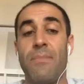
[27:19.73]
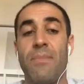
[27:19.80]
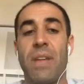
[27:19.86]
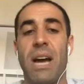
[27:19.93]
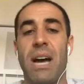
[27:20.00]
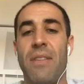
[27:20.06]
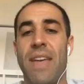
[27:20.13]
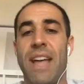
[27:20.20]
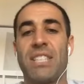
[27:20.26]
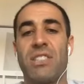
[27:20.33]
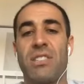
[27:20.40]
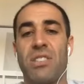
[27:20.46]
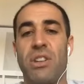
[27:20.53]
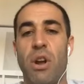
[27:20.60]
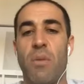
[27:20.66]
Uh, and that's
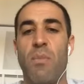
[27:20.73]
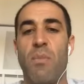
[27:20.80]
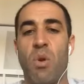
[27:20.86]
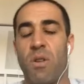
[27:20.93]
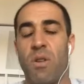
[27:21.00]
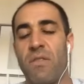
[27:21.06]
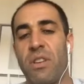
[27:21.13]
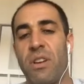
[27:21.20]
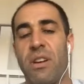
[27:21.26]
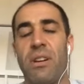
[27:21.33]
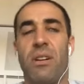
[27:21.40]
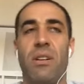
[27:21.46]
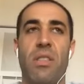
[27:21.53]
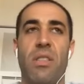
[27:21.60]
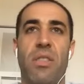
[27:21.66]
you know more of the
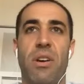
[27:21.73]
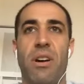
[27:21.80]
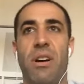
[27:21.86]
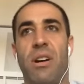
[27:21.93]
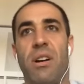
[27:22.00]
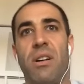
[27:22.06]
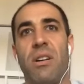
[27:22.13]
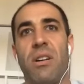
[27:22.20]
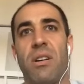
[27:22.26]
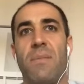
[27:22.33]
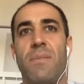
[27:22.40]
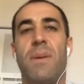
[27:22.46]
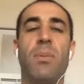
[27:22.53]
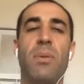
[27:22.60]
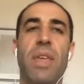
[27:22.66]
the
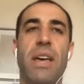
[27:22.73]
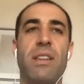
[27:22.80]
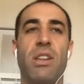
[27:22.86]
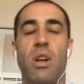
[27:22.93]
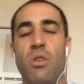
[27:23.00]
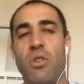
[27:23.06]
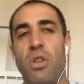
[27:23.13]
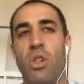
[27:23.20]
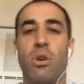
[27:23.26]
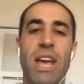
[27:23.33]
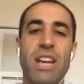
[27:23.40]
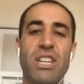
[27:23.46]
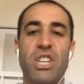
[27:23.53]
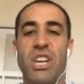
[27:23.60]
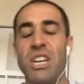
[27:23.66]
people that you know the
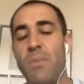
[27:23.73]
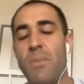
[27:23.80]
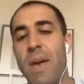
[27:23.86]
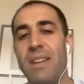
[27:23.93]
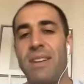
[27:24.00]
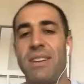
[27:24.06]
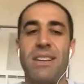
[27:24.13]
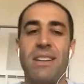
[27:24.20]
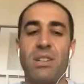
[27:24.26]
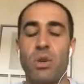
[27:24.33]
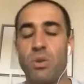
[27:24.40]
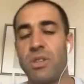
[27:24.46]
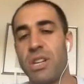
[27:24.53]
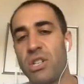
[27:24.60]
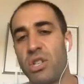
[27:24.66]
location independent or
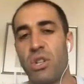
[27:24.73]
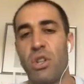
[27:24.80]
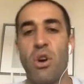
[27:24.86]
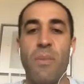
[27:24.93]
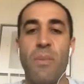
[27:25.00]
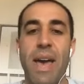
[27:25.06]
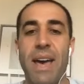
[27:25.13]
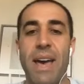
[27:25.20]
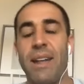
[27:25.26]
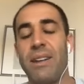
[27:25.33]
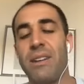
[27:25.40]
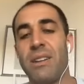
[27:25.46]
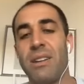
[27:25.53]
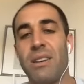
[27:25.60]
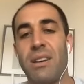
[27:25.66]
digital nomad
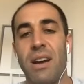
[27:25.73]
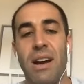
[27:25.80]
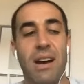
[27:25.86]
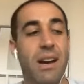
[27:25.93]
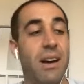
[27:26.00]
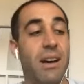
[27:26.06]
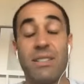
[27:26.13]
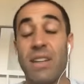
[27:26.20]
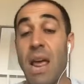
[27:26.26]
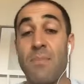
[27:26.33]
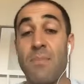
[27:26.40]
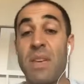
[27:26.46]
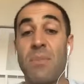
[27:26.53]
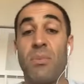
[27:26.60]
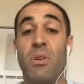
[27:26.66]
uh, type
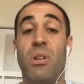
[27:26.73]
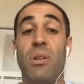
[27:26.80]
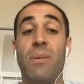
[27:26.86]
people,